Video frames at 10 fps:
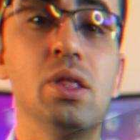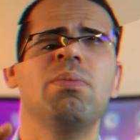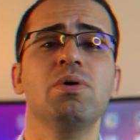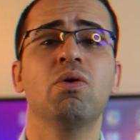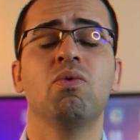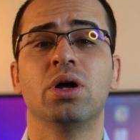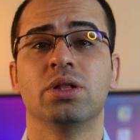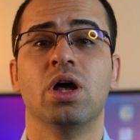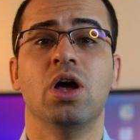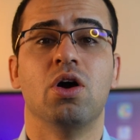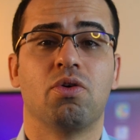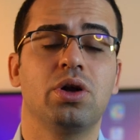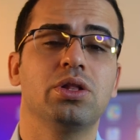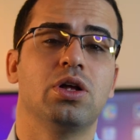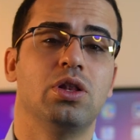Number one,
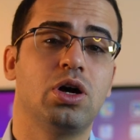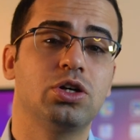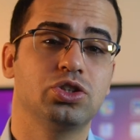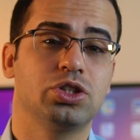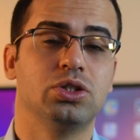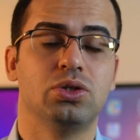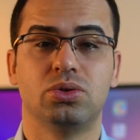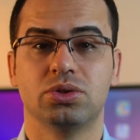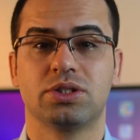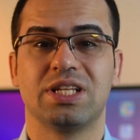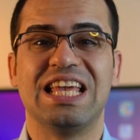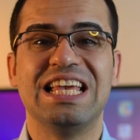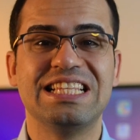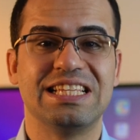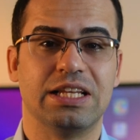run larger loads
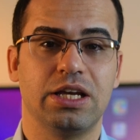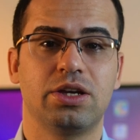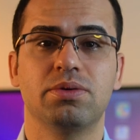easily.